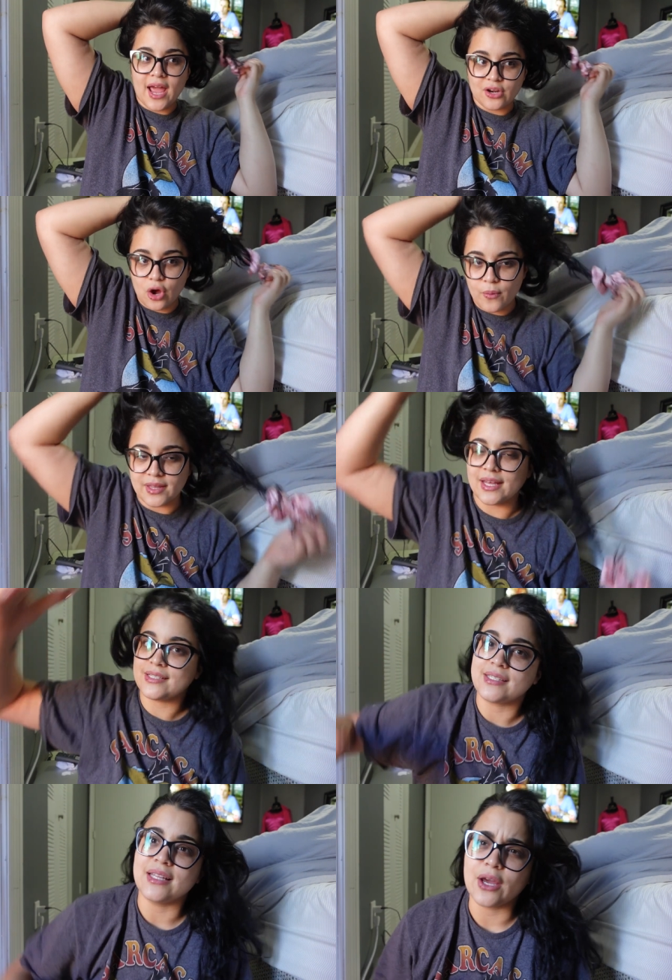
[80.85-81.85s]
I'd go and like
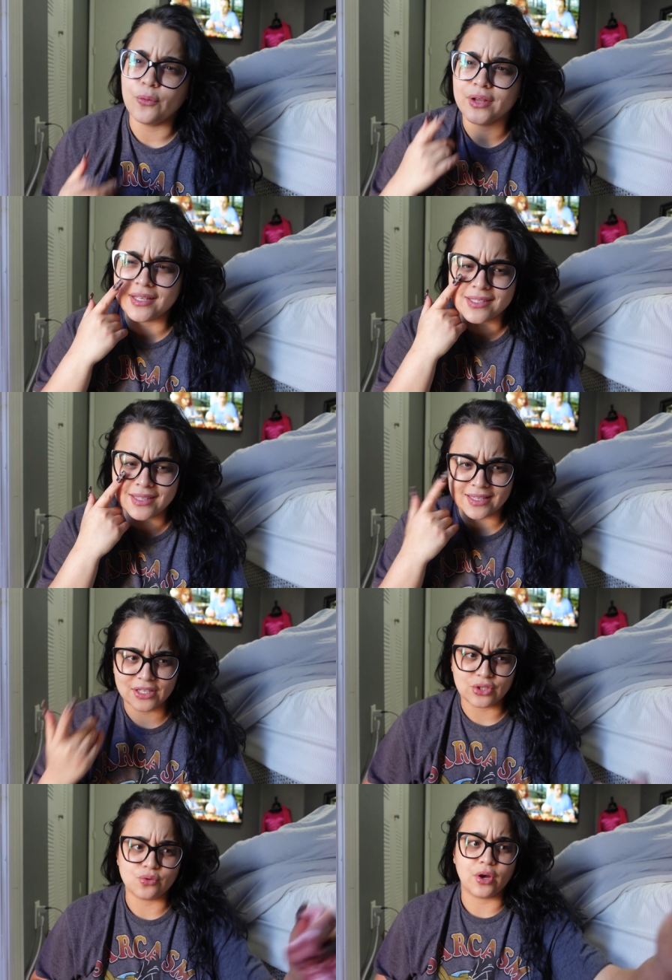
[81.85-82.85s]
see like what is it that
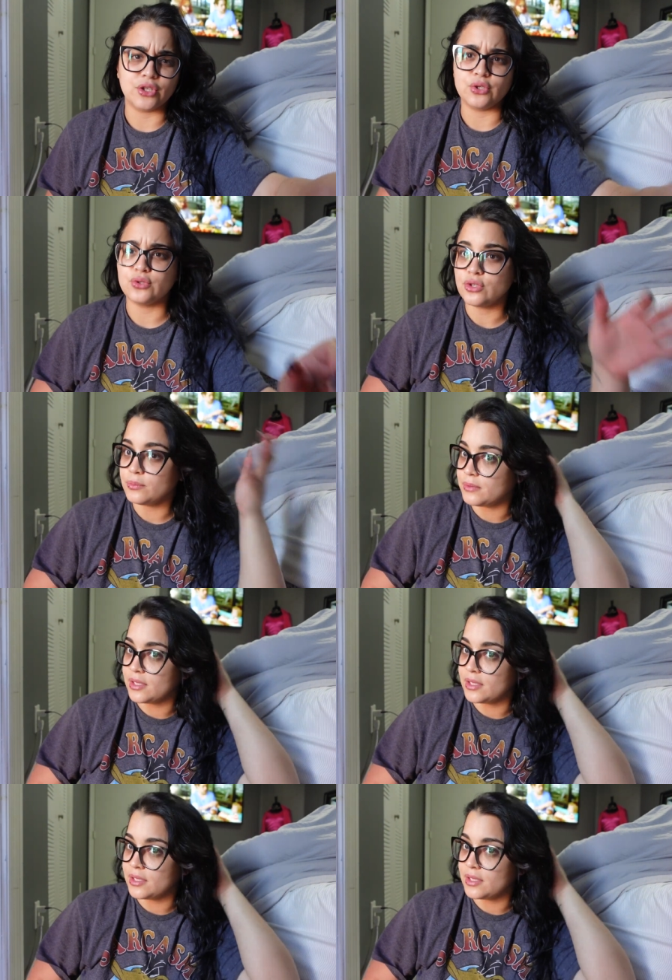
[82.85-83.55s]
they do on YouTube.